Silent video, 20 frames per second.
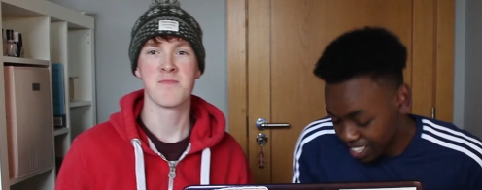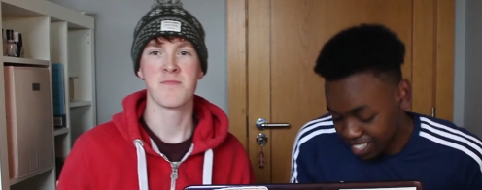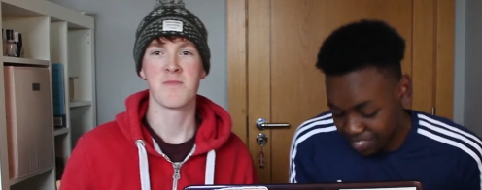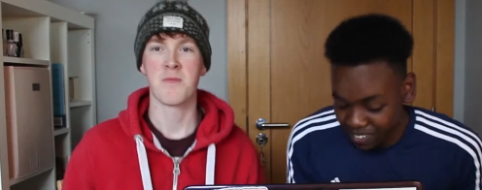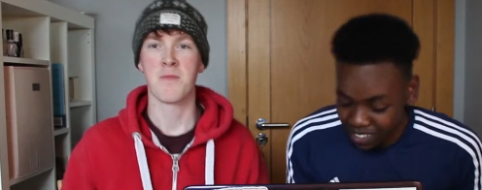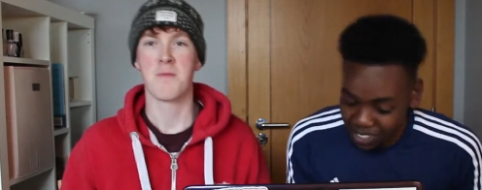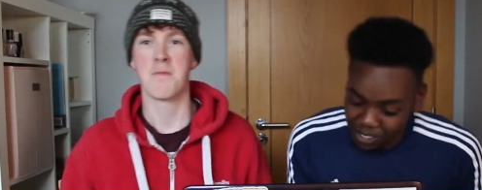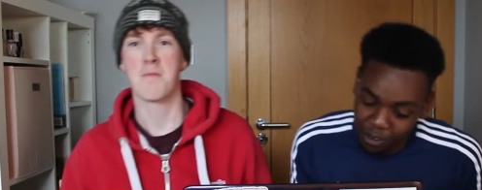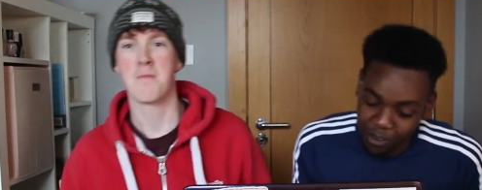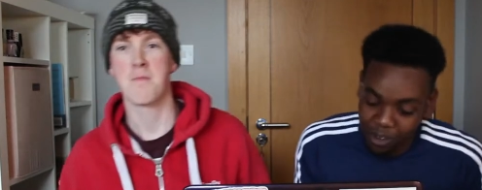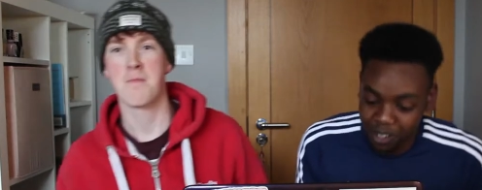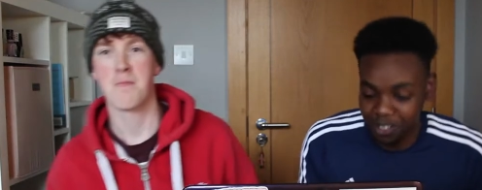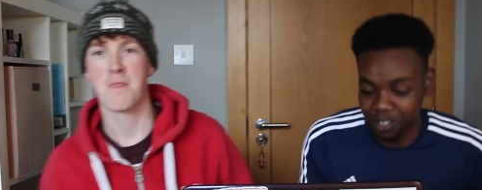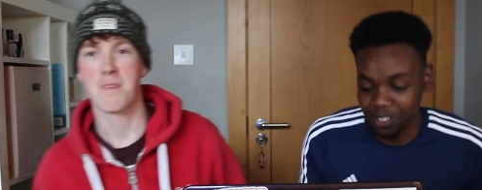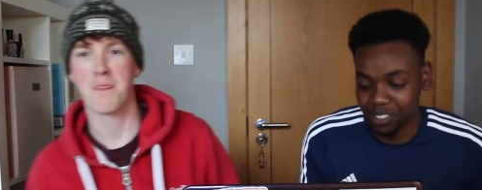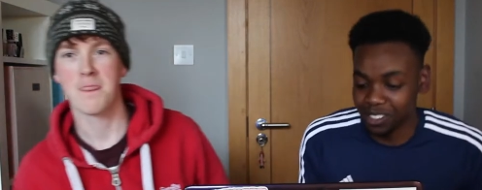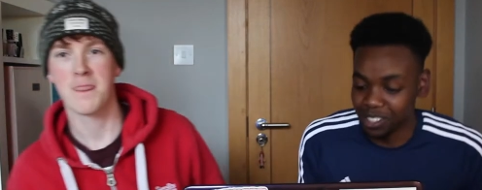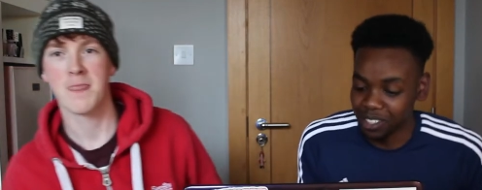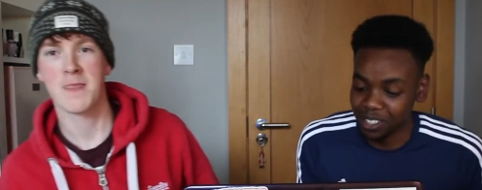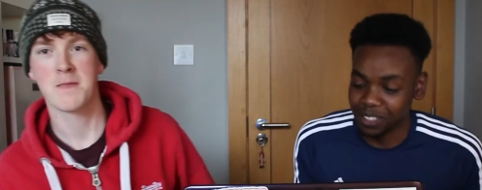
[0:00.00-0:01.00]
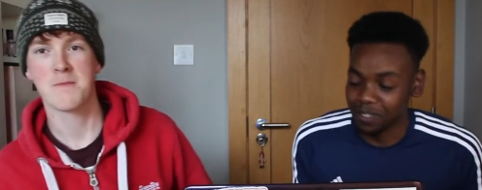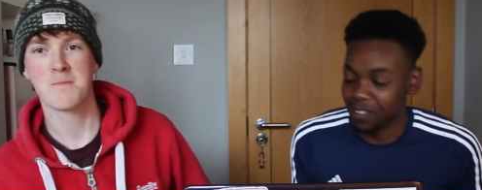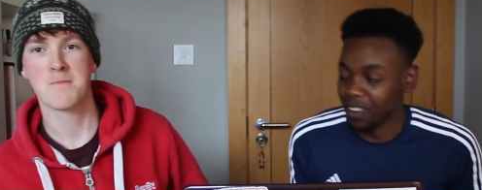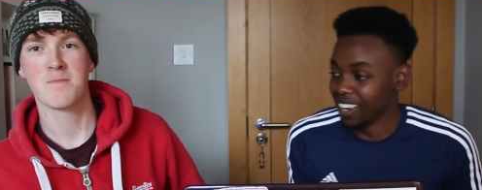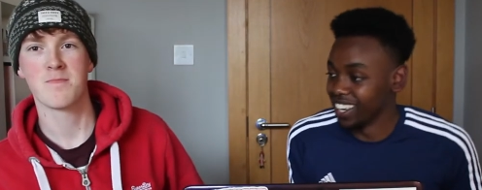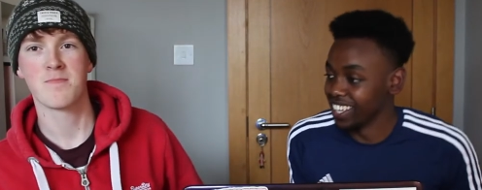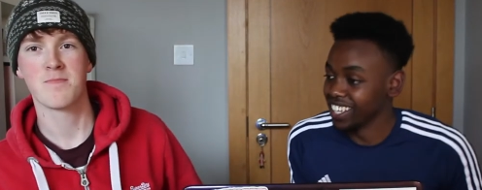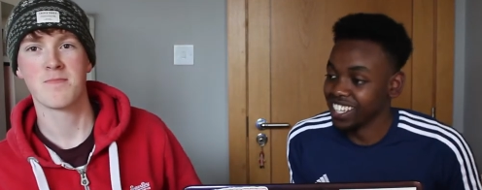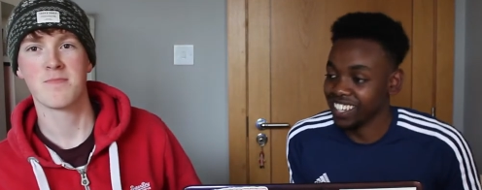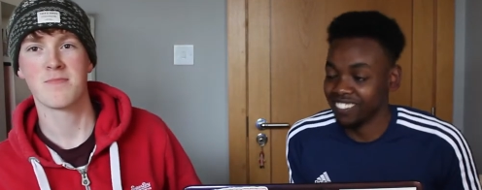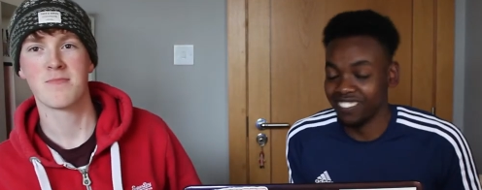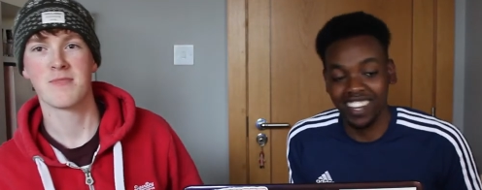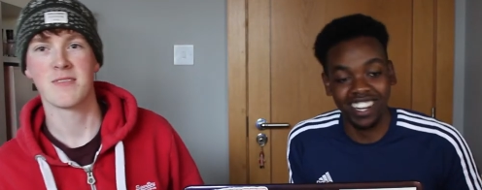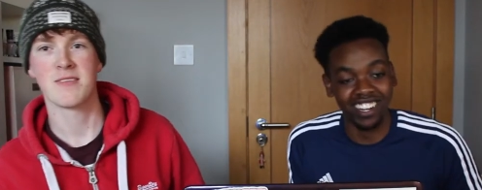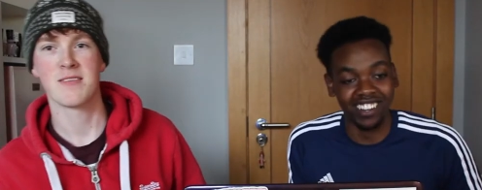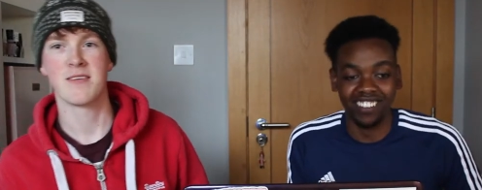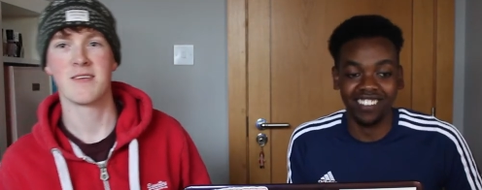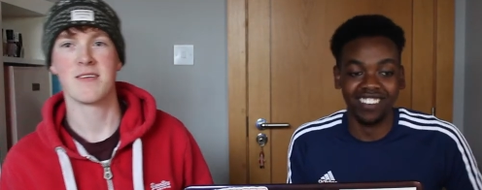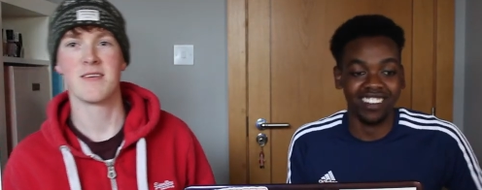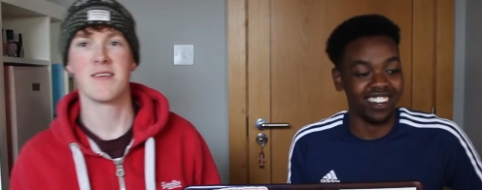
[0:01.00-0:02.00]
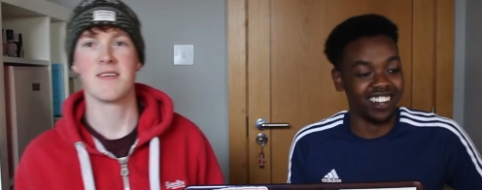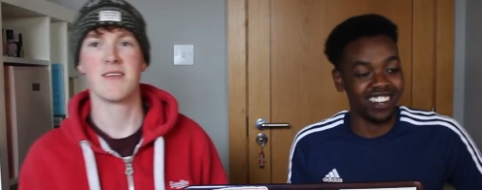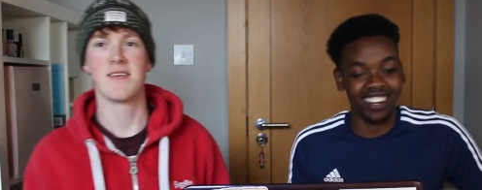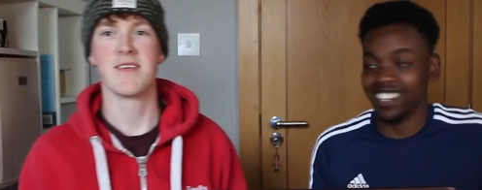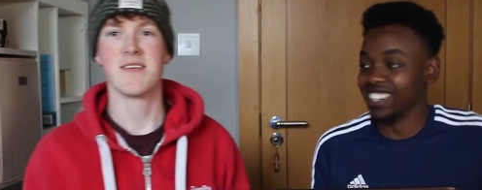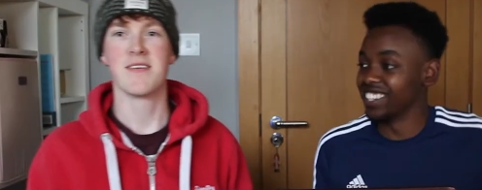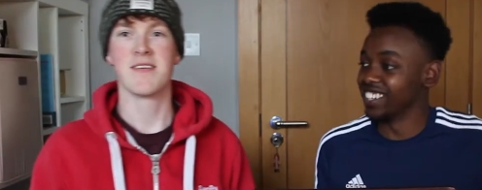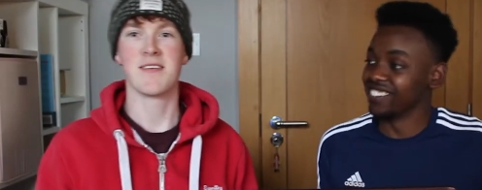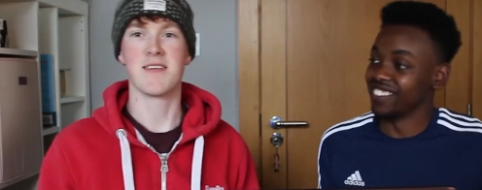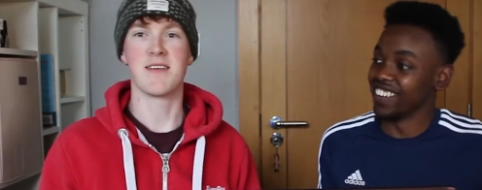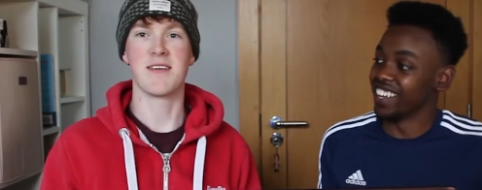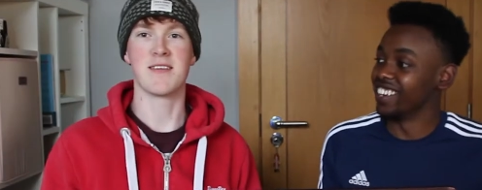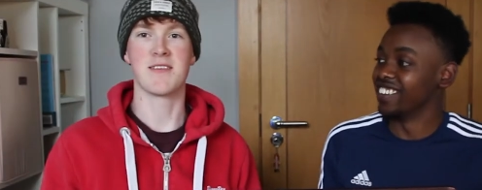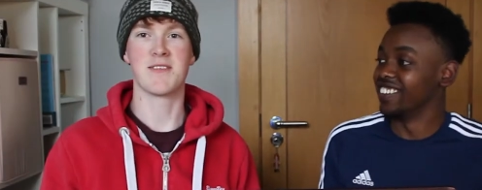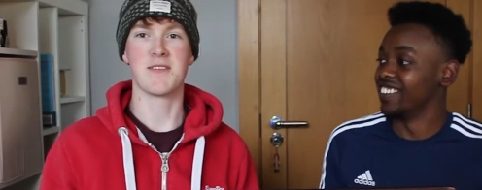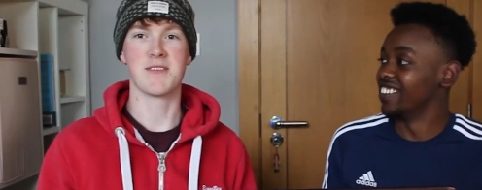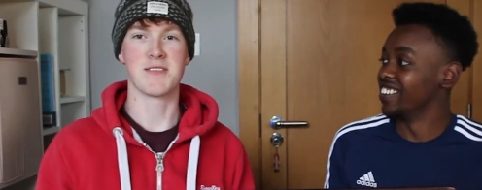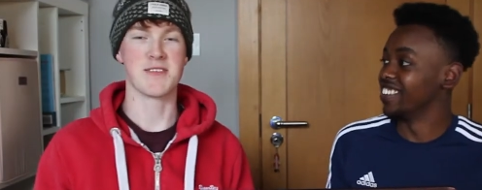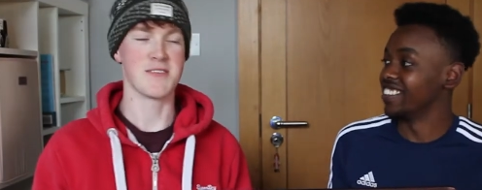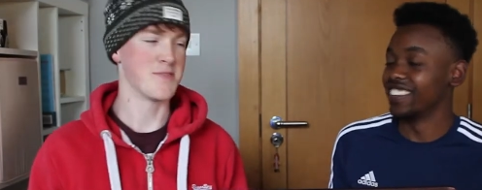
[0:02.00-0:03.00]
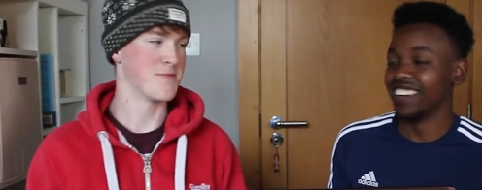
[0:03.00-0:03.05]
Speaker 1: It's my torso is too small. I need a pillow. I need a pillow.